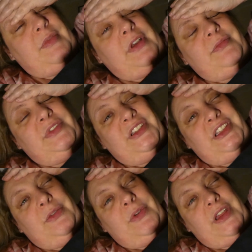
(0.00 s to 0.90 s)
them up and
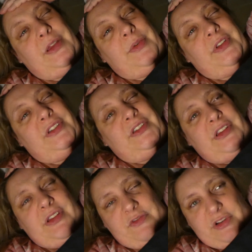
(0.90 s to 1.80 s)
see what
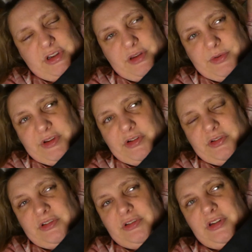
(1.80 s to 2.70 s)
happens. I've got a couple I've
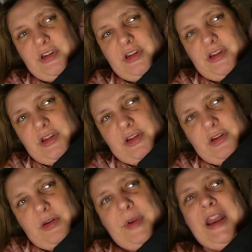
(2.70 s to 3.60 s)
got
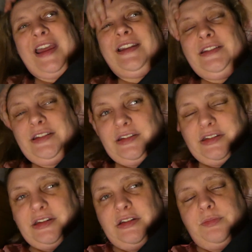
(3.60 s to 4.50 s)
planned. I
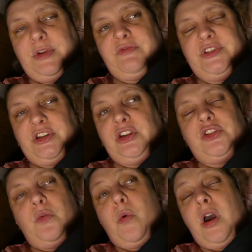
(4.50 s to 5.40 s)
just need a bit of
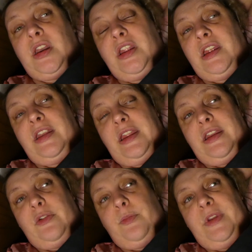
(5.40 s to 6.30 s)
research on one and
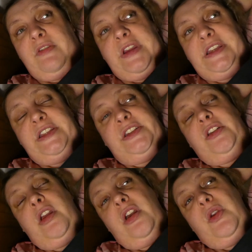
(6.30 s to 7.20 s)
then it'll be ready to
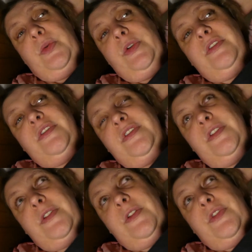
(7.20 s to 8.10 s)
go.
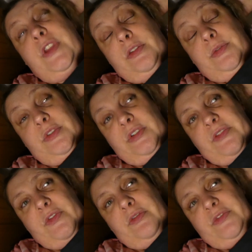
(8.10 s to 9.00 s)
The other one,
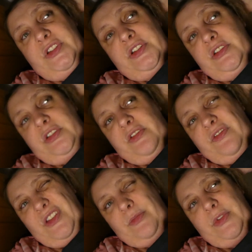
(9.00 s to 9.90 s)
I've got research, I just got
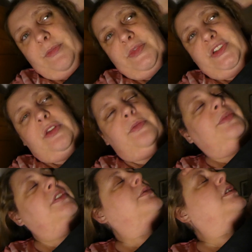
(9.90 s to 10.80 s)
to film them, so I'll
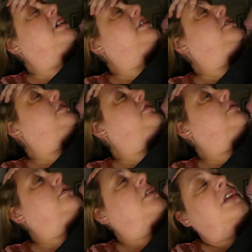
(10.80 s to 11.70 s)
be doing that
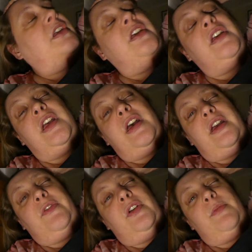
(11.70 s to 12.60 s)
soon.
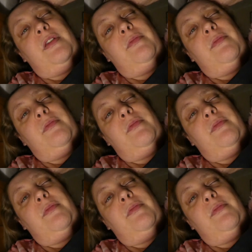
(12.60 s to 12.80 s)
I've got my